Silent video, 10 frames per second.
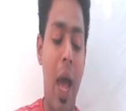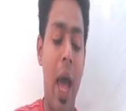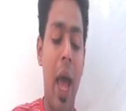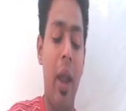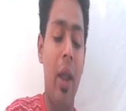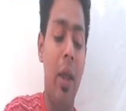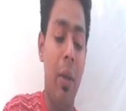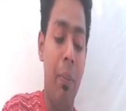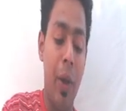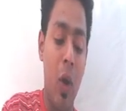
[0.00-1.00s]
and
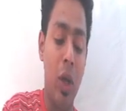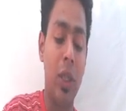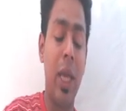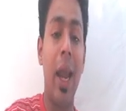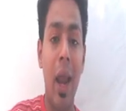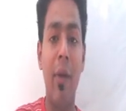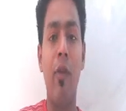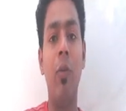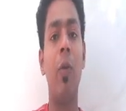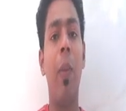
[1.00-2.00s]
because Kerala
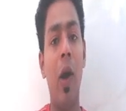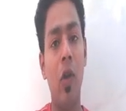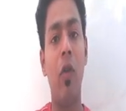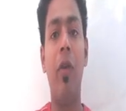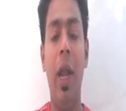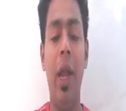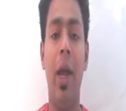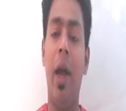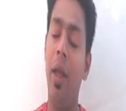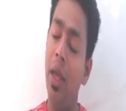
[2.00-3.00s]
forms part of
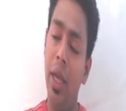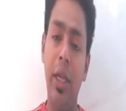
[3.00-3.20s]
India,